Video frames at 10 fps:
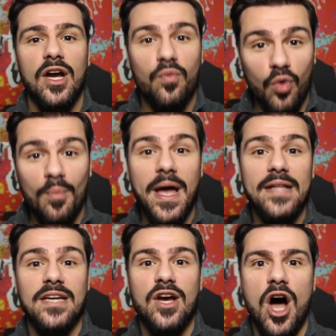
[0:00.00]

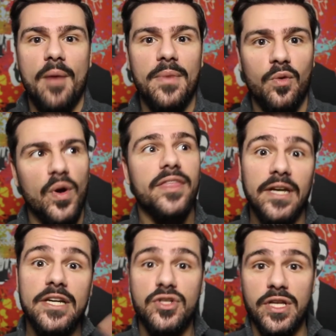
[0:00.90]
romantic comedy with an
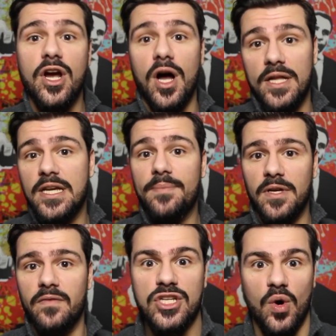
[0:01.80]
interesting concept
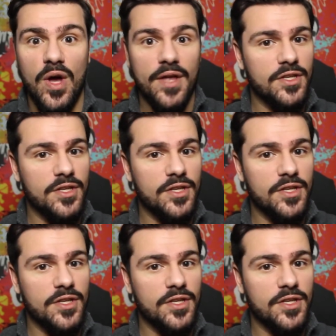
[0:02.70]
of so